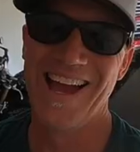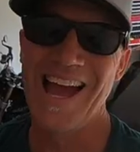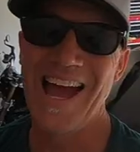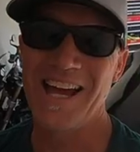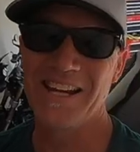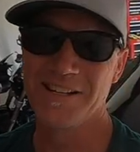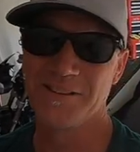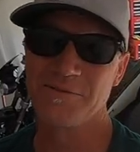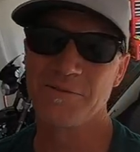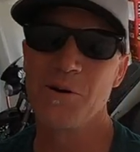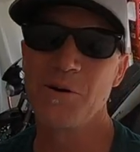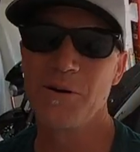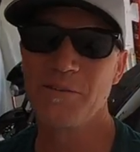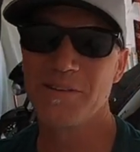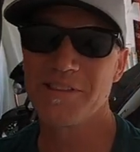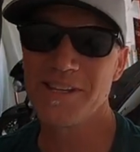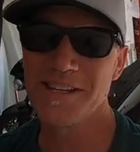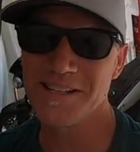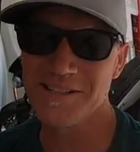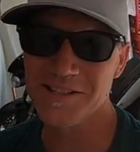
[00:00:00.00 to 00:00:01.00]
Had to throw
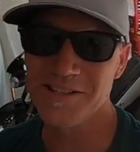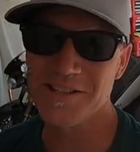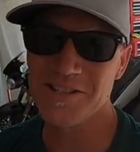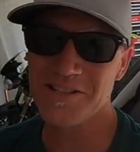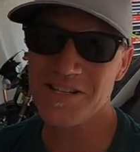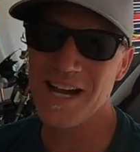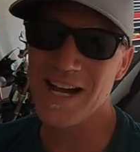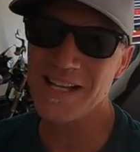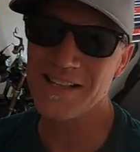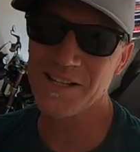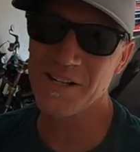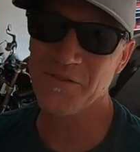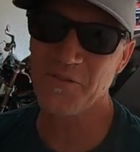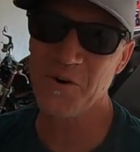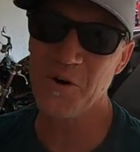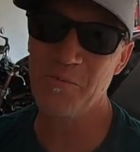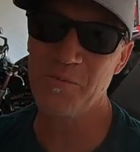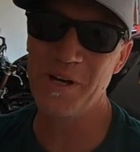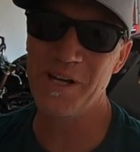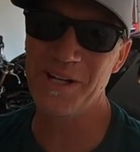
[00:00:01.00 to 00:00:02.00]
everything to the side there
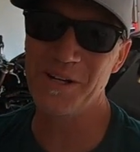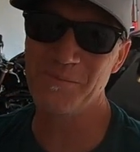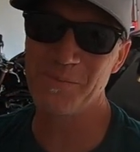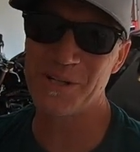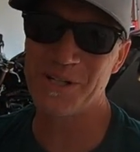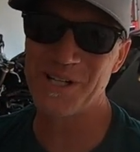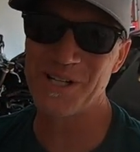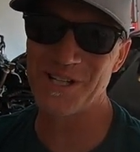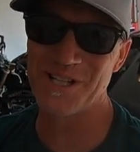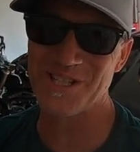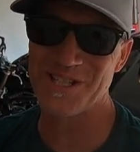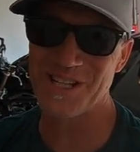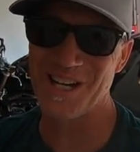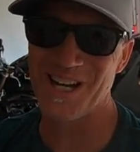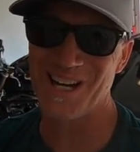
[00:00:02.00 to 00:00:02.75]
for a minute because